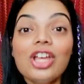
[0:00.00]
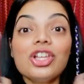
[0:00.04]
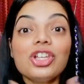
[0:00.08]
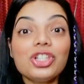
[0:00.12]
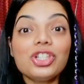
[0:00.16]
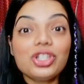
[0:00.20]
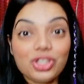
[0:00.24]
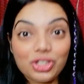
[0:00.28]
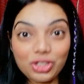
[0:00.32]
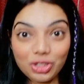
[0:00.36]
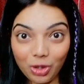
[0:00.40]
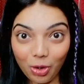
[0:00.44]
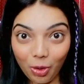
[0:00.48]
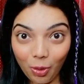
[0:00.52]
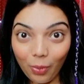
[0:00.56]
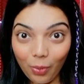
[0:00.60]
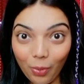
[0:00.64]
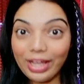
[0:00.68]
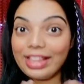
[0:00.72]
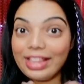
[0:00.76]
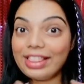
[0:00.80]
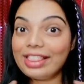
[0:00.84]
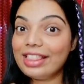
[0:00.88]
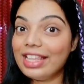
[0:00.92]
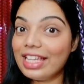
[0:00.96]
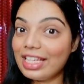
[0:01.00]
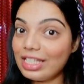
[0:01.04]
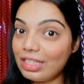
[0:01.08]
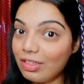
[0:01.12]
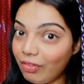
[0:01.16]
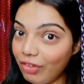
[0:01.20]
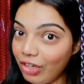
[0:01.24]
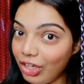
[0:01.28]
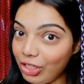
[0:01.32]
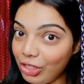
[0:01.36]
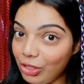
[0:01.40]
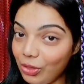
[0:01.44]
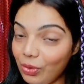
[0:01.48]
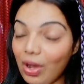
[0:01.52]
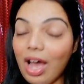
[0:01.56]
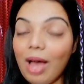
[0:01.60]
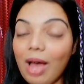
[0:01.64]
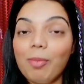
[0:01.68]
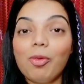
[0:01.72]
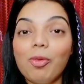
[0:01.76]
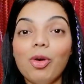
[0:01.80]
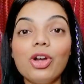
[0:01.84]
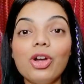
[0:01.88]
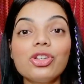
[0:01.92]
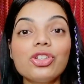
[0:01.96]
So in this video
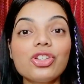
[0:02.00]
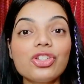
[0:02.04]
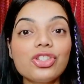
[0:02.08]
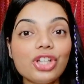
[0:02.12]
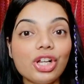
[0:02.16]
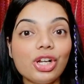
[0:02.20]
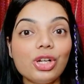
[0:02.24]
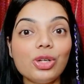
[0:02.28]
I'm going to tell